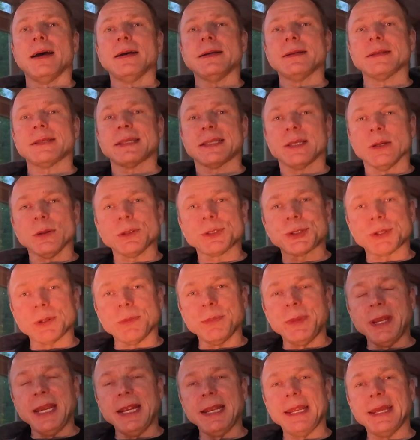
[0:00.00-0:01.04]
Social
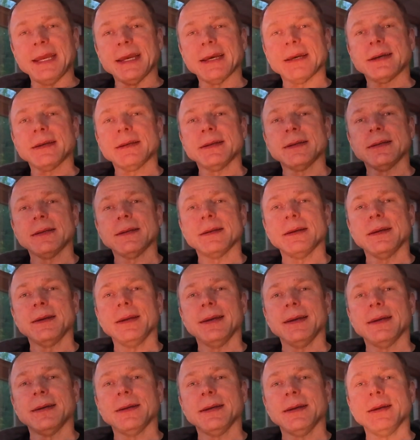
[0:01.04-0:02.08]
media
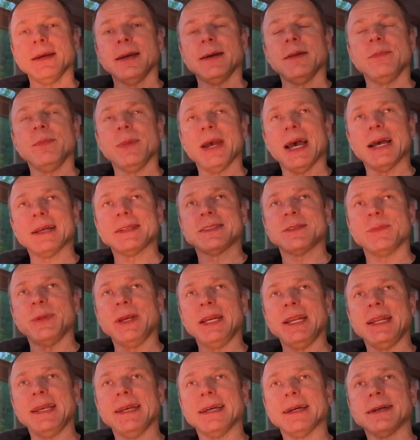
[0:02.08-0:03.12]
and mass
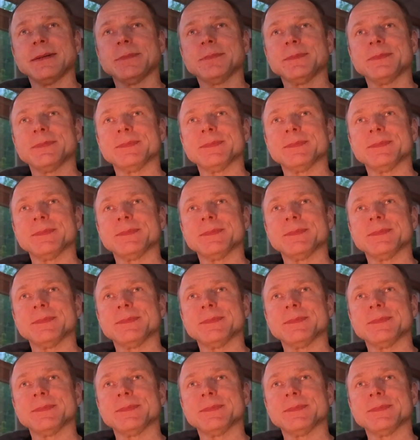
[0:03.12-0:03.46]
media.